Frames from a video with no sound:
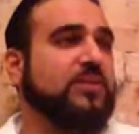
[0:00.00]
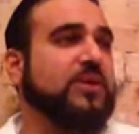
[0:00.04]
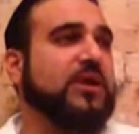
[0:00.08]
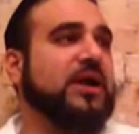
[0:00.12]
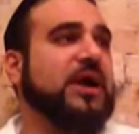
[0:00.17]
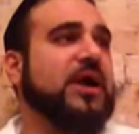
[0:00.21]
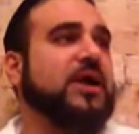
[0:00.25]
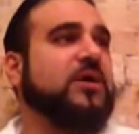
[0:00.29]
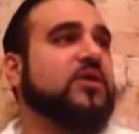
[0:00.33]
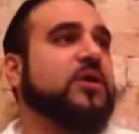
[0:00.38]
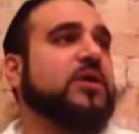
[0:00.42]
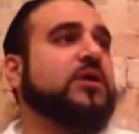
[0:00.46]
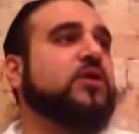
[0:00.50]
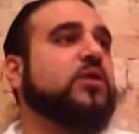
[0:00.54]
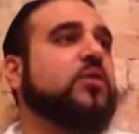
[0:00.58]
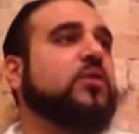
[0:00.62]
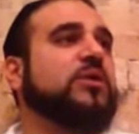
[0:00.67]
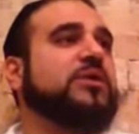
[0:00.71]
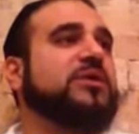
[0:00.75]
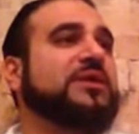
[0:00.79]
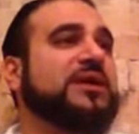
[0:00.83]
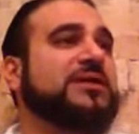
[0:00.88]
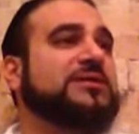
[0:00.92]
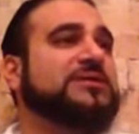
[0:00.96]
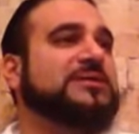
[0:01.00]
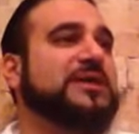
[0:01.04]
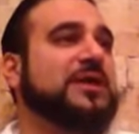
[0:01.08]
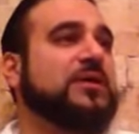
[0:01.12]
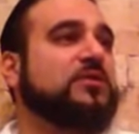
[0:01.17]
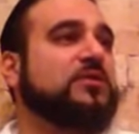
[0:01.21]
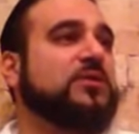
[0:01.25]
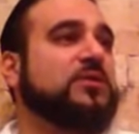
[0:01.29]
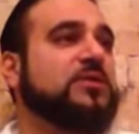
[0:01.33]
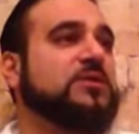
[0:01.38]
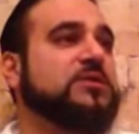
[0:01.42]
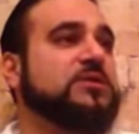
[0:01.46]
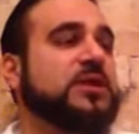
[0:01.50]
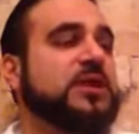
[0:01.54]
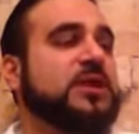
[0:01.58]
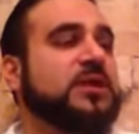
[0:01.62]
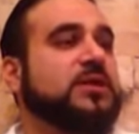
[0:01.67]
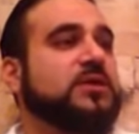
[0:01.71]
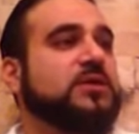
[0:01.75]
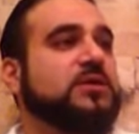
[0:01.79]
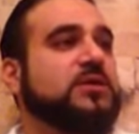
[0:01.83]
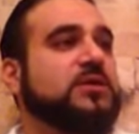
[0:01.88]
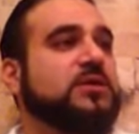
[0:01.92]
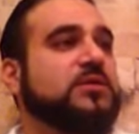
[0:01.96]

but how do I know what that sound looks like?